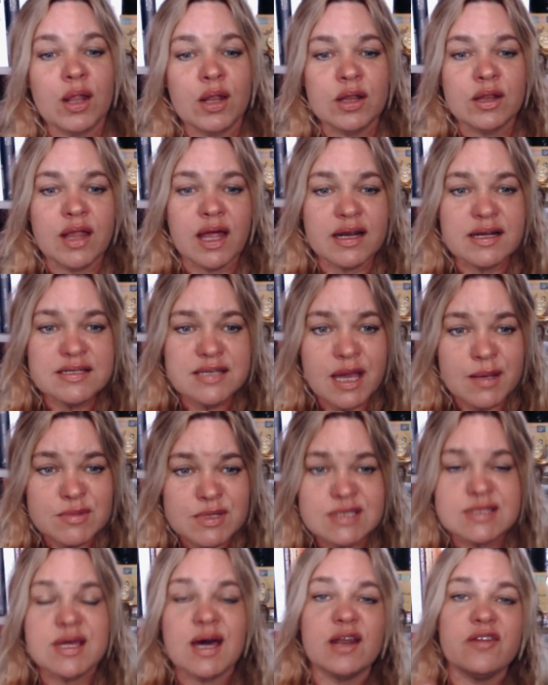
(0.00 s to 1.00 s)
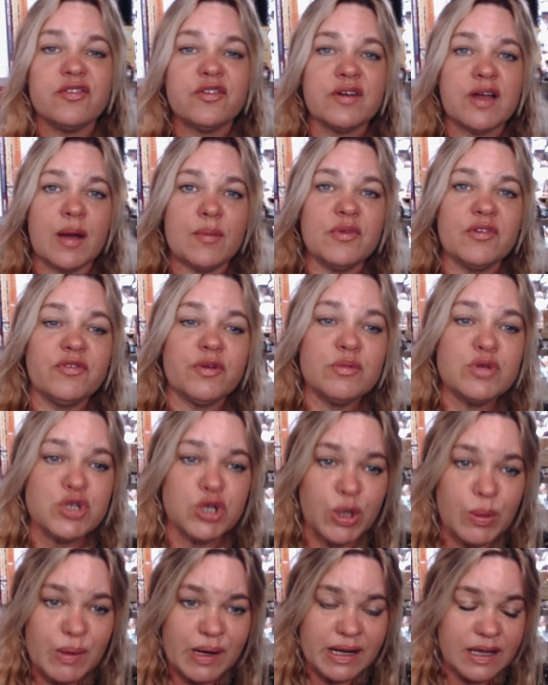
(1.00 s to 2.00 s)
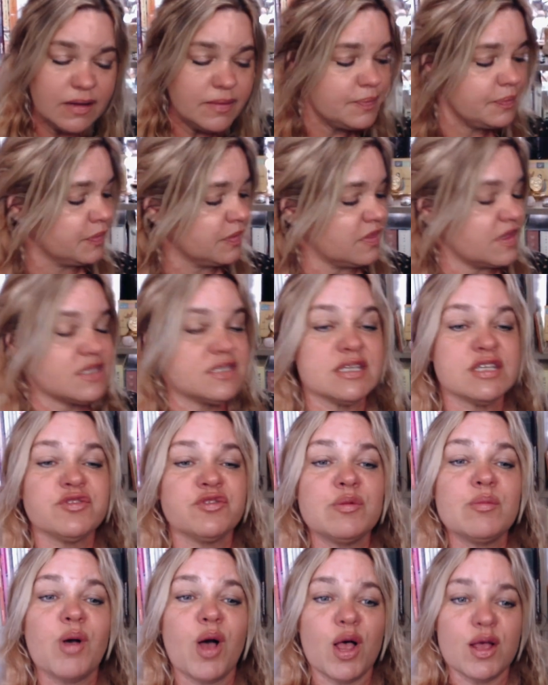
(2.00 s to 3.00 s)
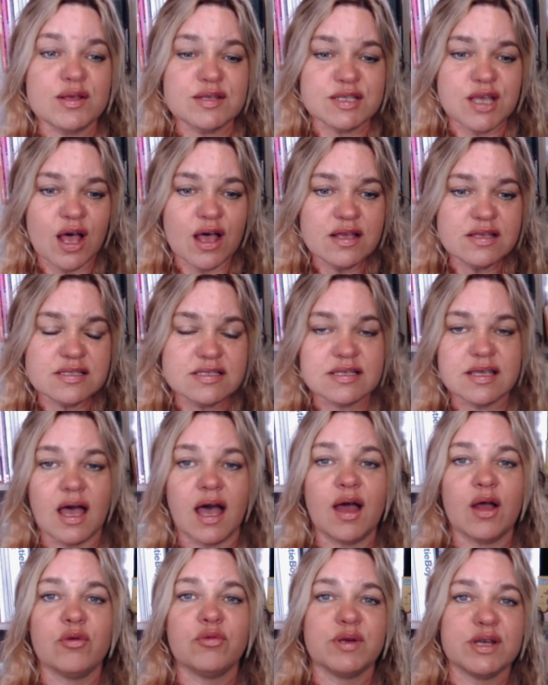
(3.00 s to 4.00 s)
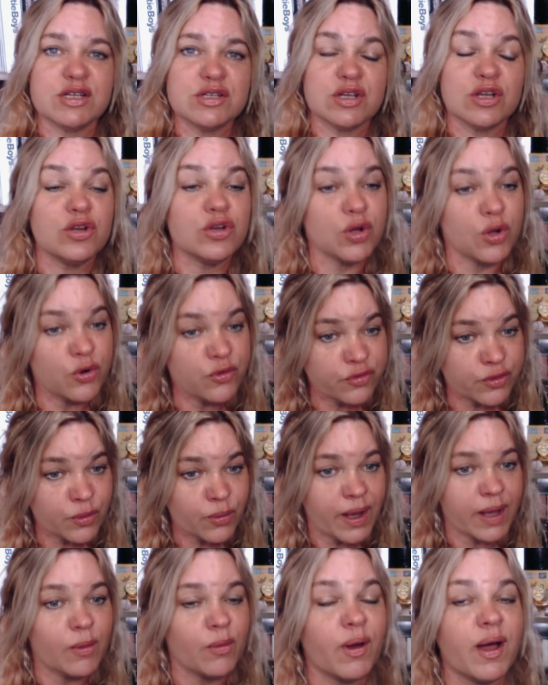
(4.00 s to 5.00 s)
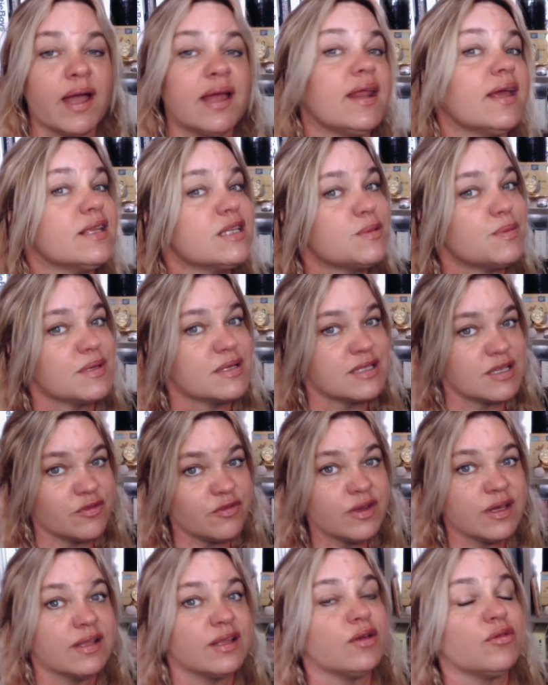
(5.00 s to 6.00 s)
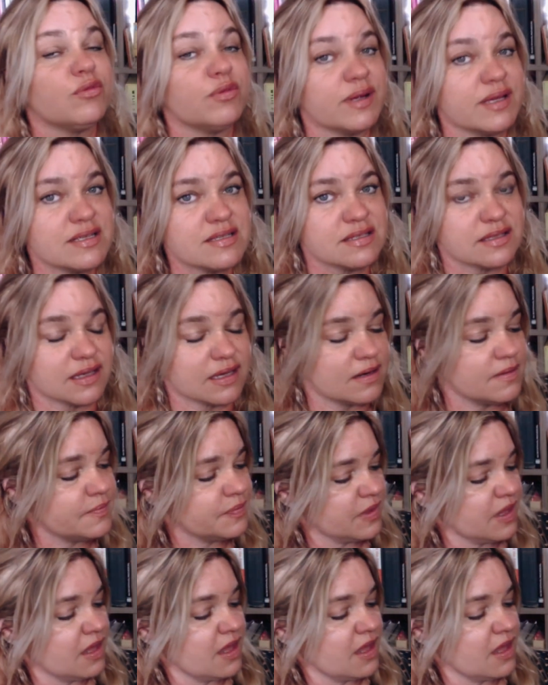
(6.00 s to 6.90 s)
A lot of times it's thought of coming from Germany. This is from Alsace, a region known for white wine, and specifically Riesling.